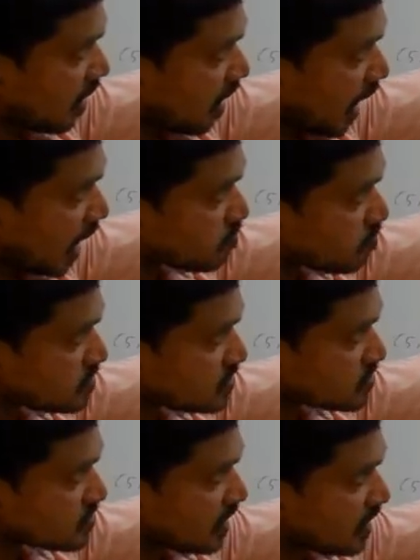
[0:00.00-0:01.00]
opposite
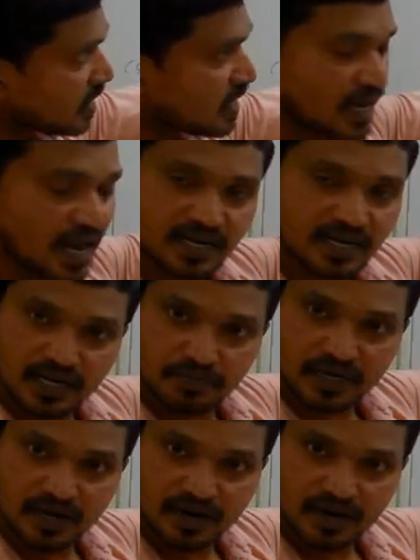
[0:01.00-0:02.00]
to the lateral
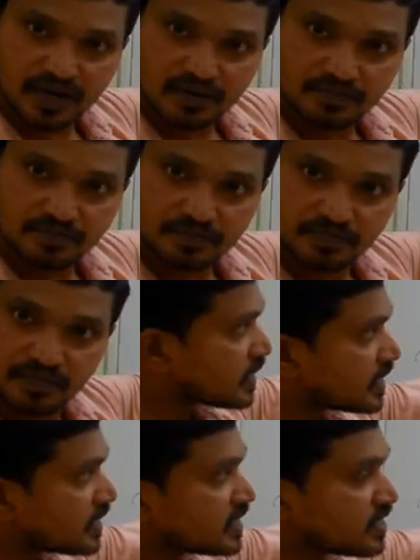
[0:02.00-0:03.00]
epicondyle,
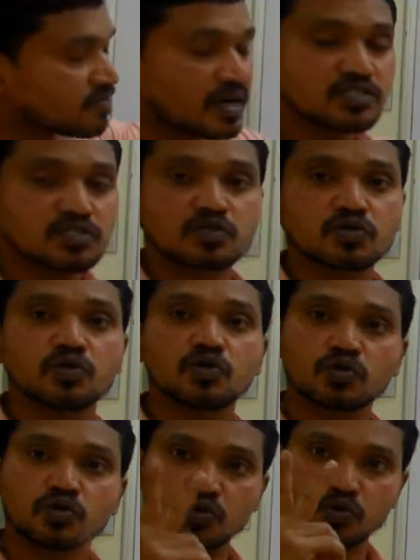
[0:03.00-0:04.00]
it divides
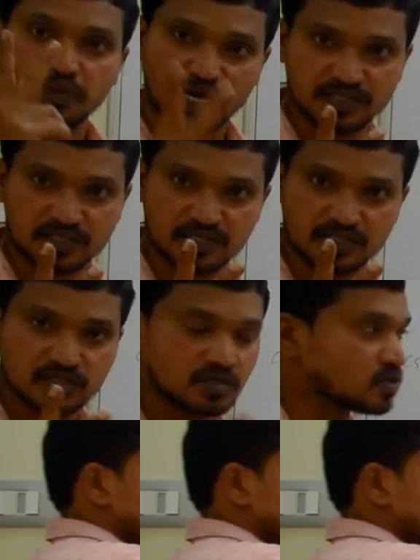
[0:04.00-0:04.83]
into 2 branches,